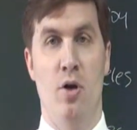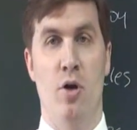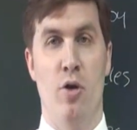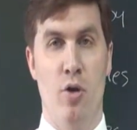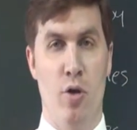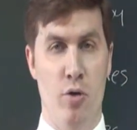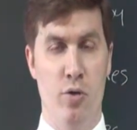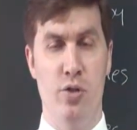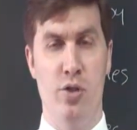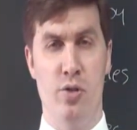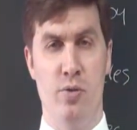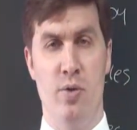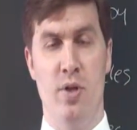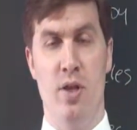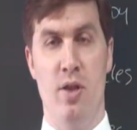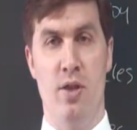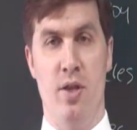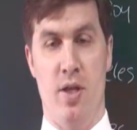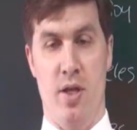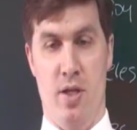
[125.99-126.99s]
Those 3
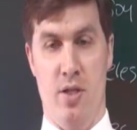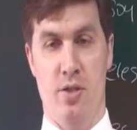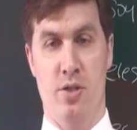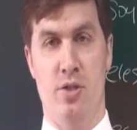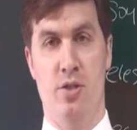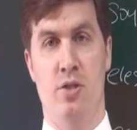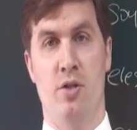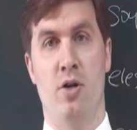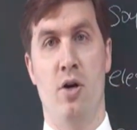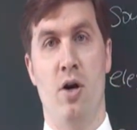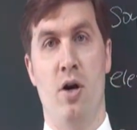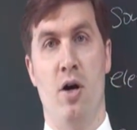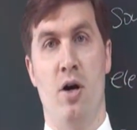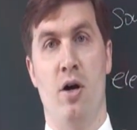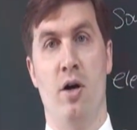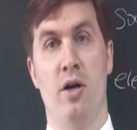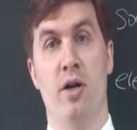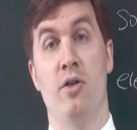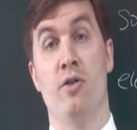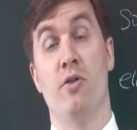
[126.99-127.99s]
things
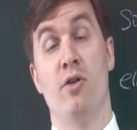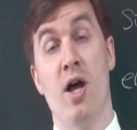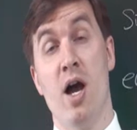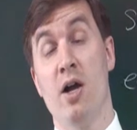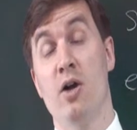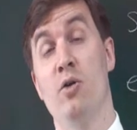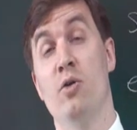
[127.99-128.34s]
are either not